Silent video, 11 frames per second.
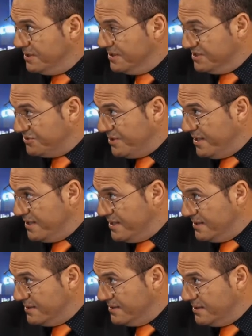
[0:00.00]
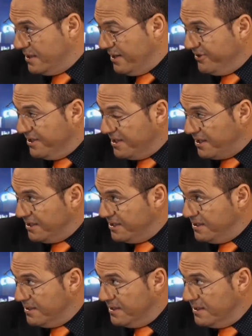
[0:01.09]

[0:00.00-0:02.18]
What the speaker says: in Australia, over in Italy,